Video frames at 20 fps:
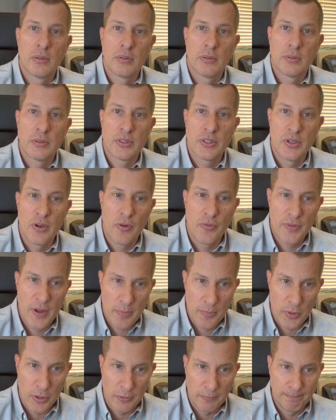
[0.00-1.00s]
It's
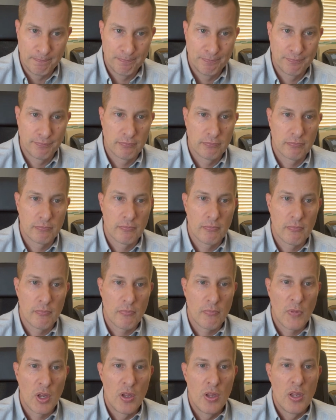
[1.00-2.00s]
November.
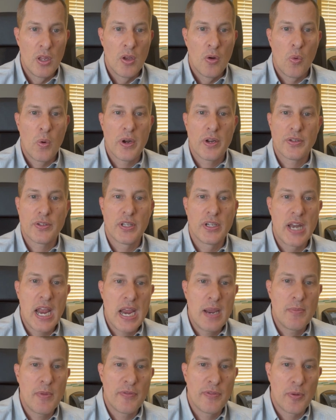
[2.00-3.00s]
What is the
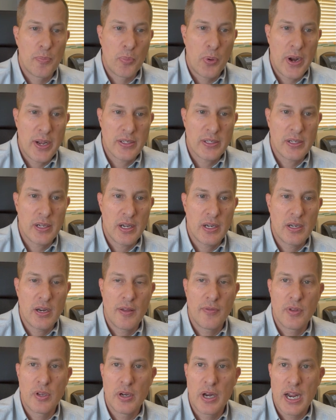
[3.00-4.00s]
name of the President of
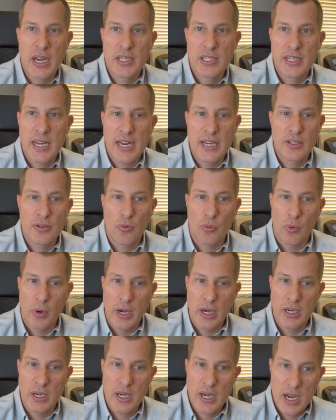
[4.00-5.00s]
the United States
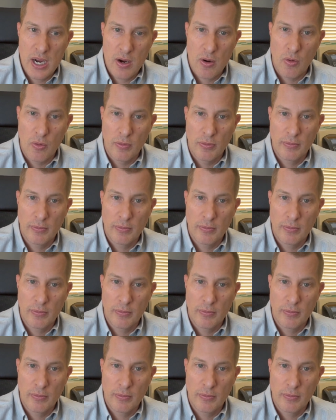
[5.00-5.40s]
right now?